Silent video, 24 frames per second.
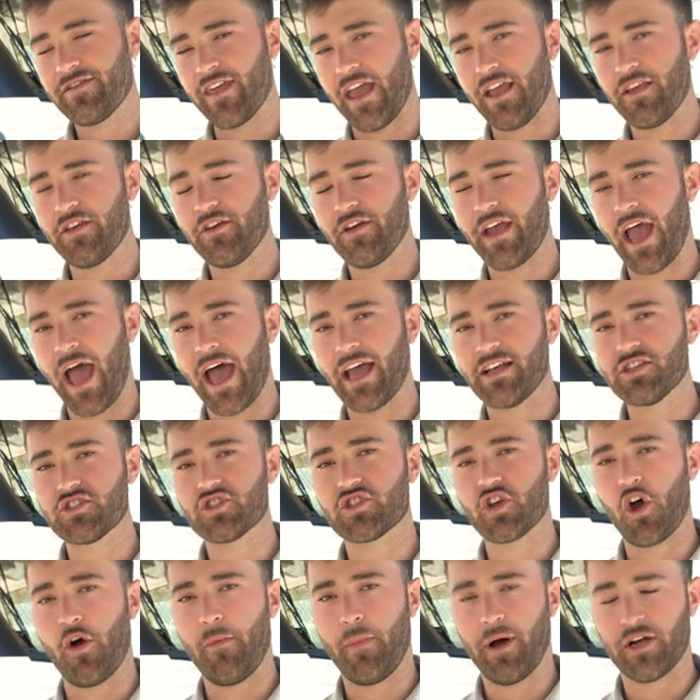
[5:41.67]
thank you guys
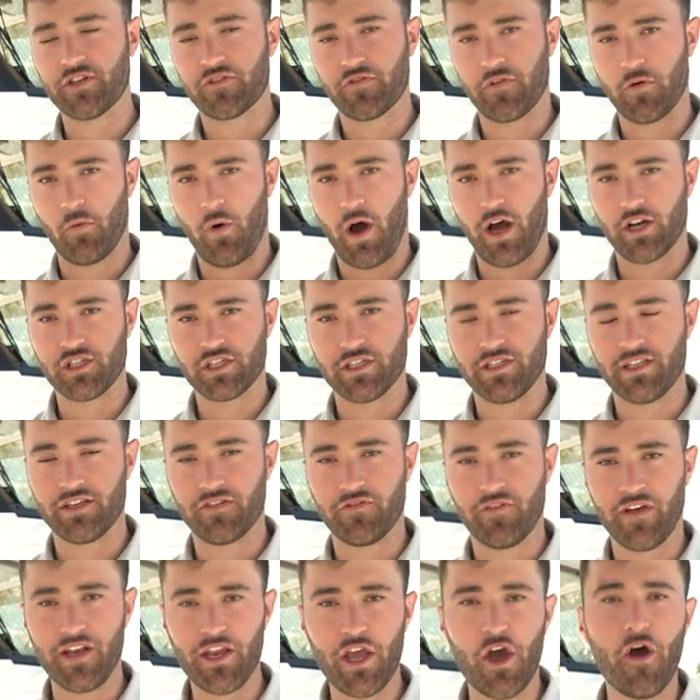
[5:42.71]
so much for watching this
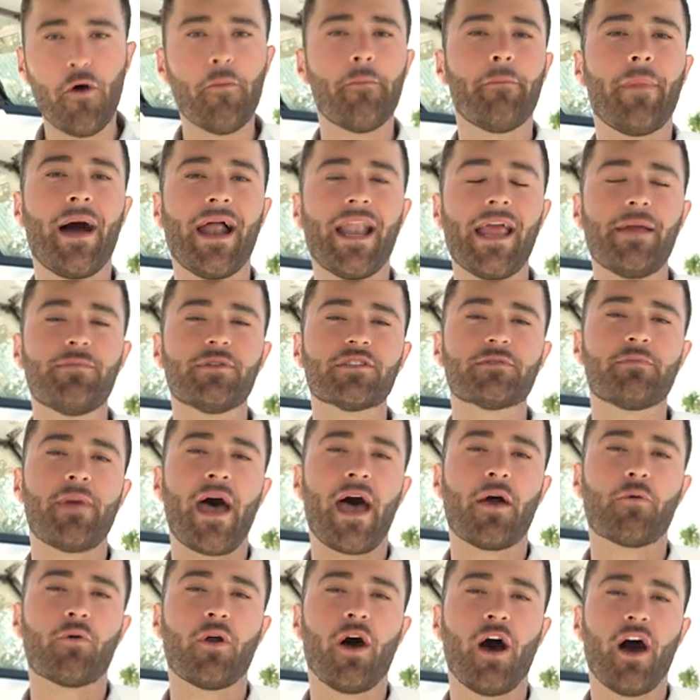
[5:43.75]
video. My name is
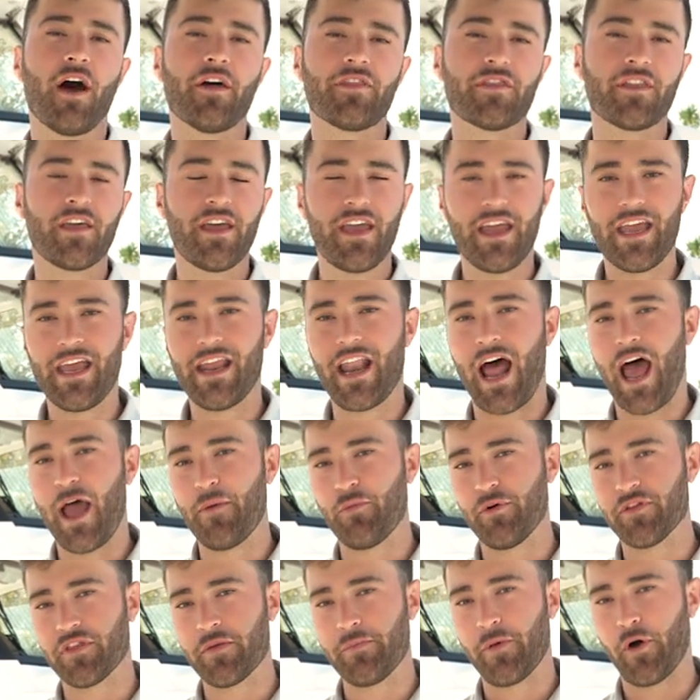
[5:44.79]
Matt Roth, and
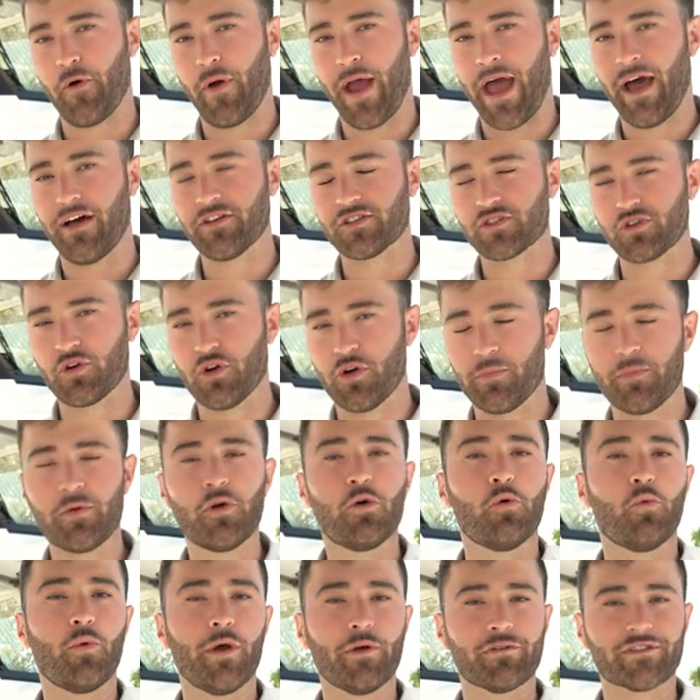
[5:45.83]
I'm with the Boathouse Group.
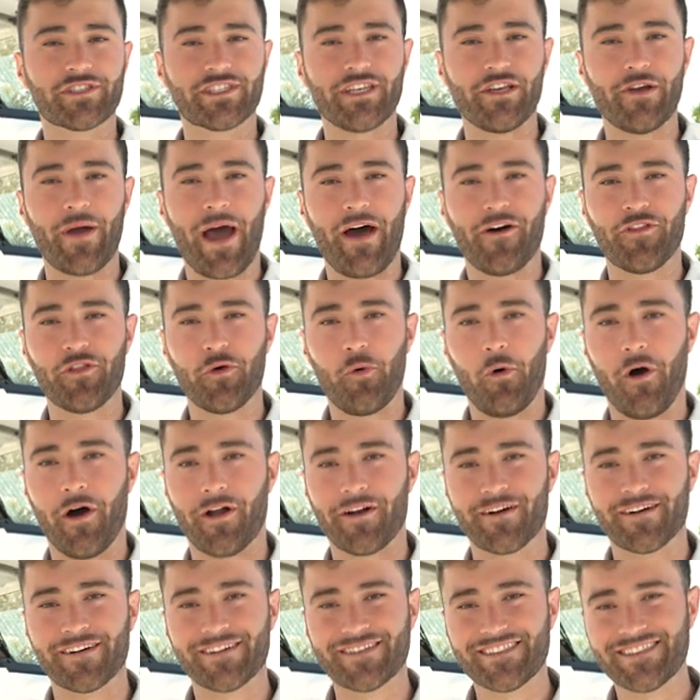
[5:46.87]
We will see you out in the
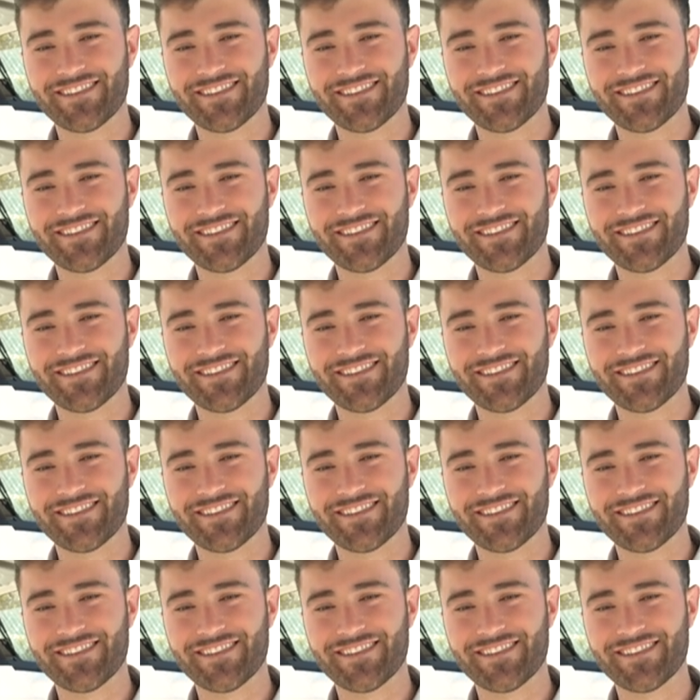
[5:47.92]
water.